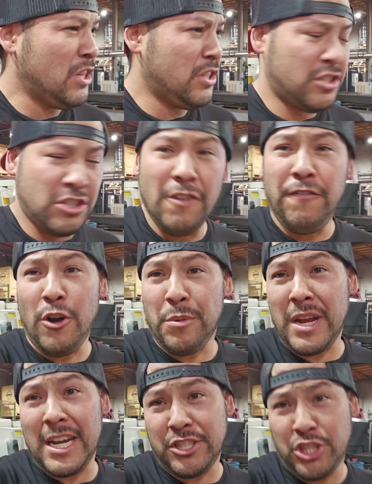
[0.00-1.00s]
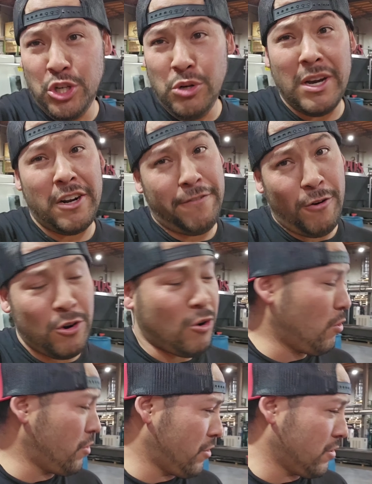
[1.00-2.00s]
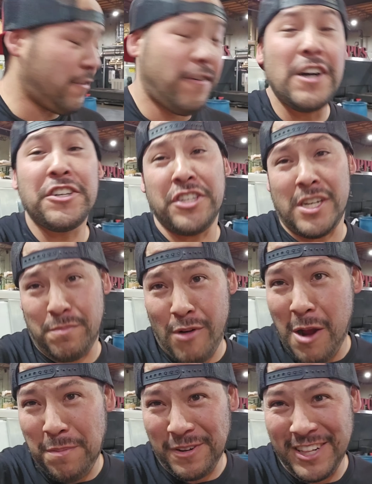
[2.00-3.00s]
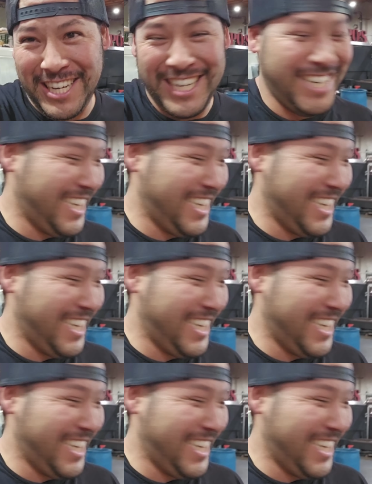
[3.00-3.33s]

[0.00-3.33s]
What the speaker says: so far we got 2 out of 4 corners functioning properly.